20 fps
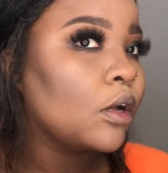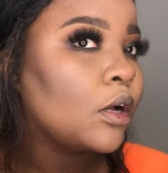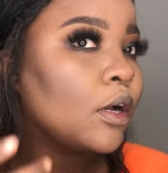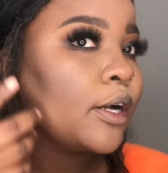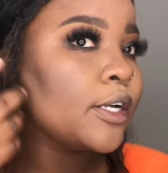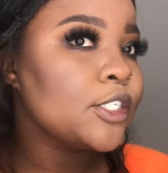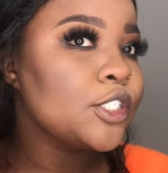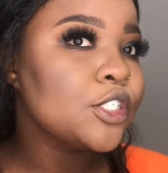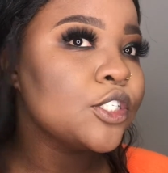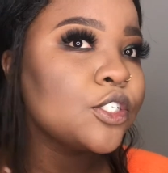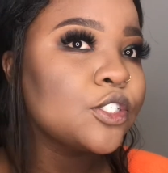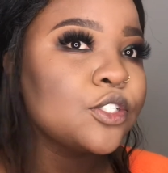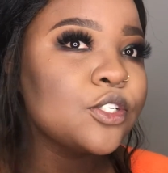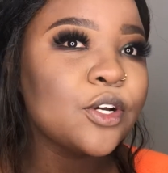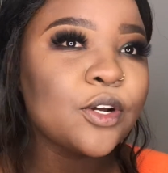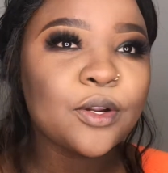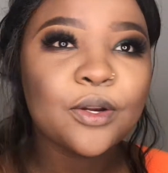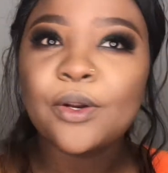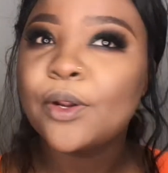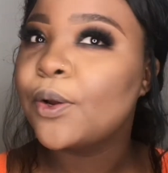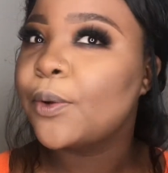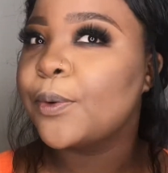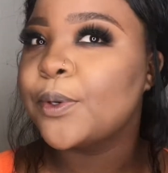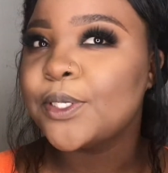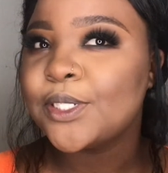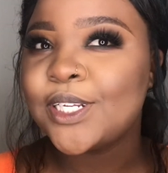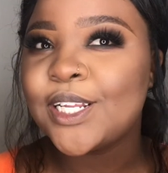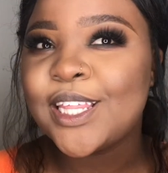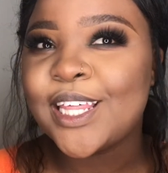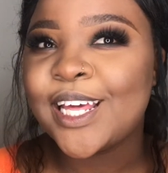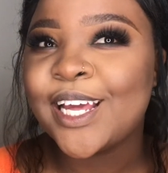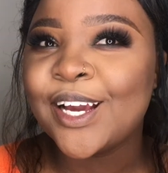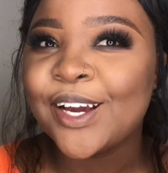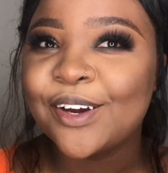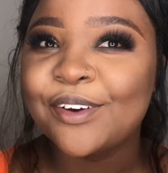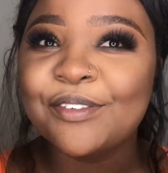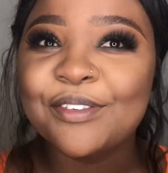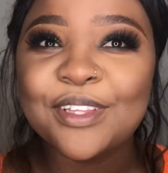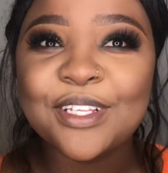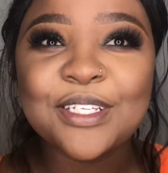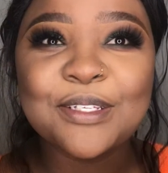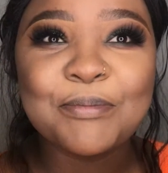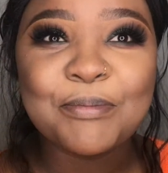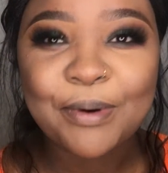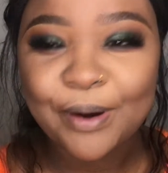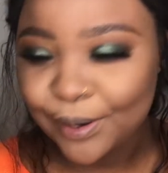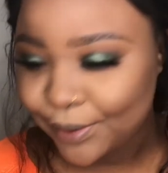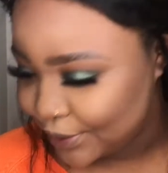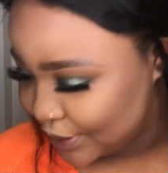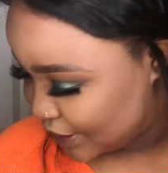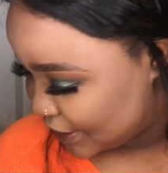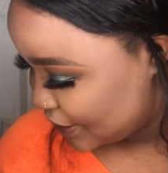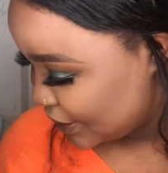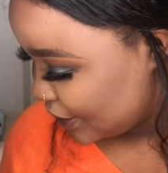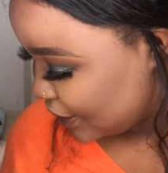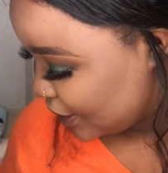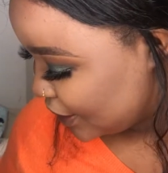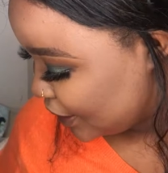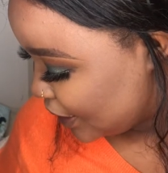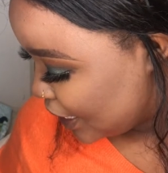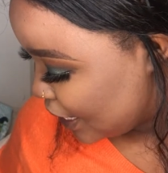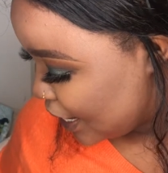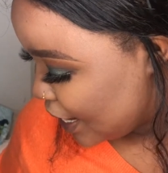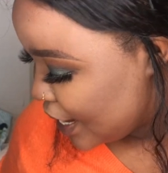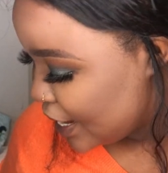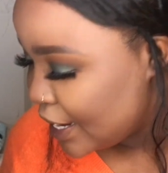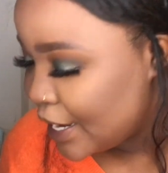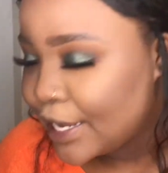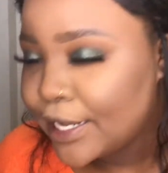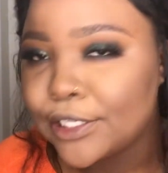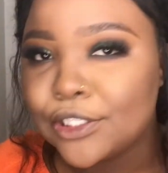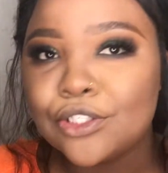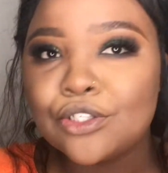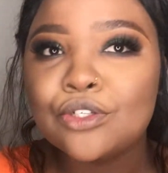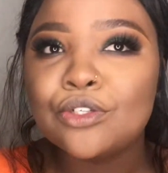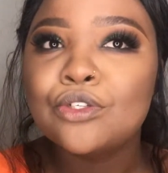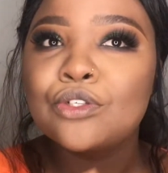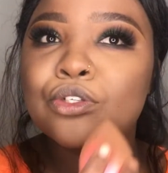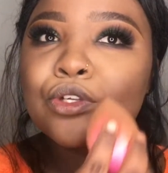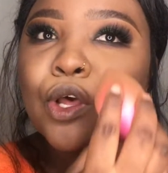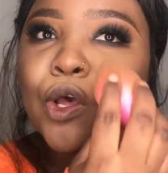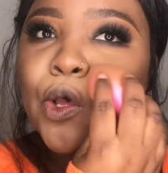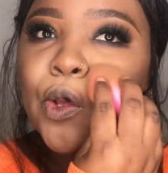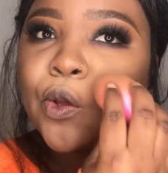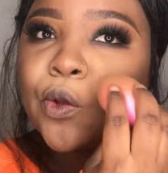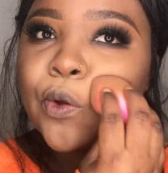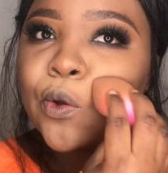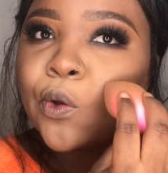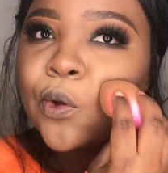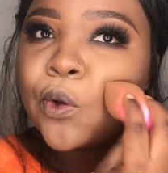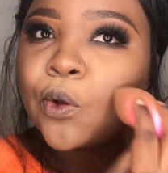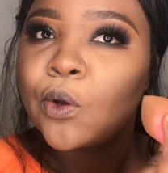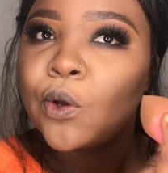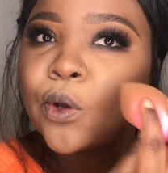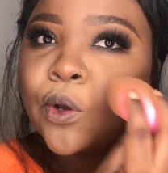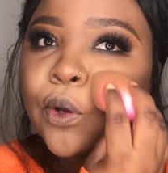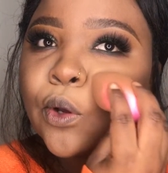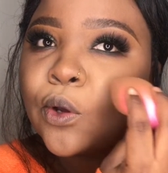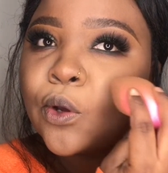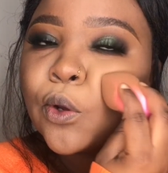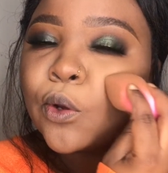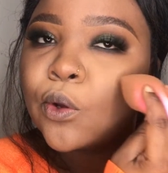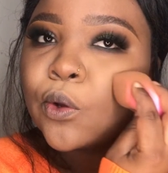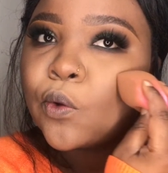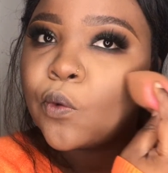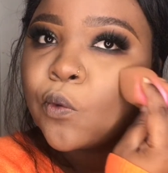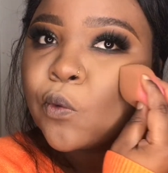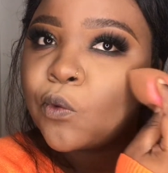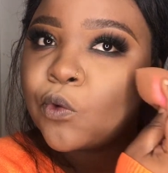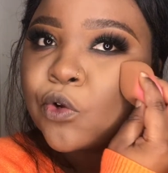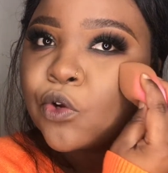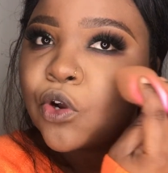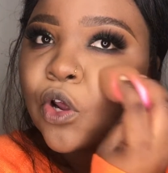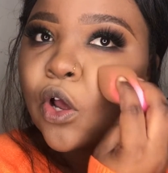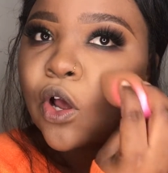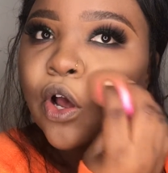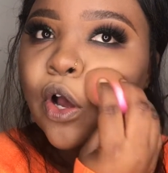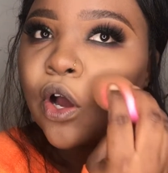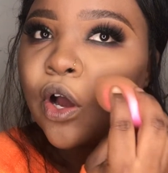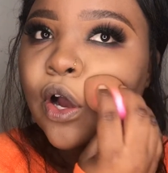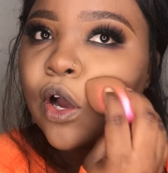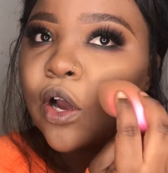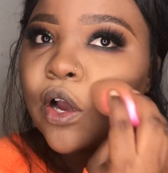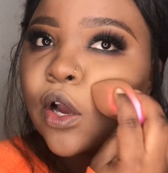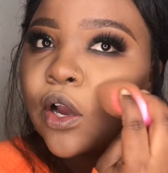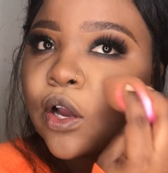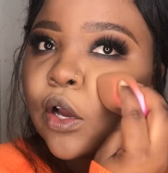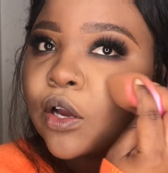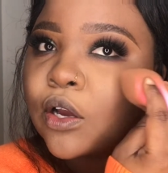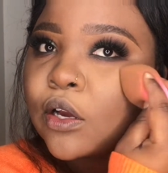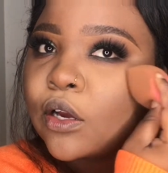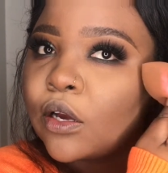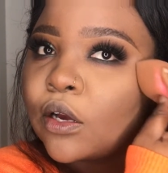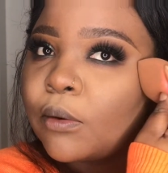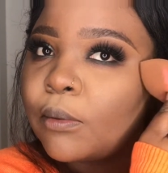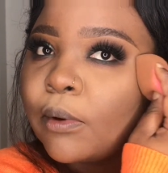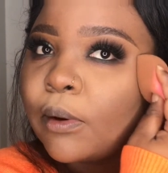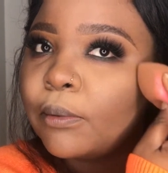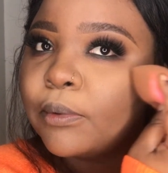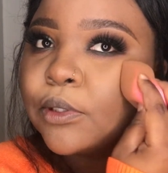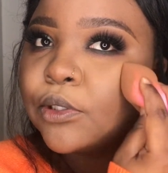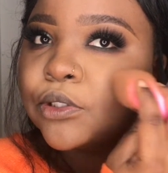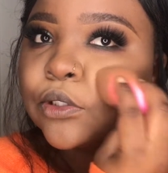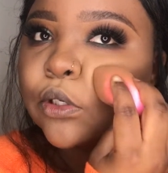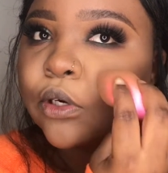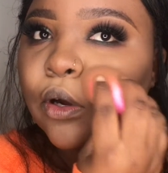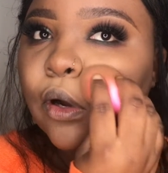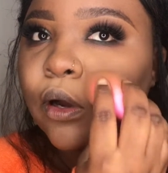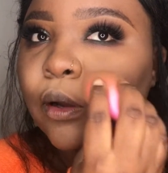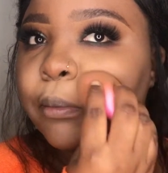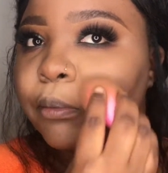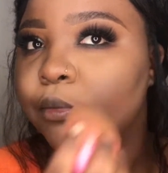I just don't know what to think of this bronzer. It's so dark. Probably should have got a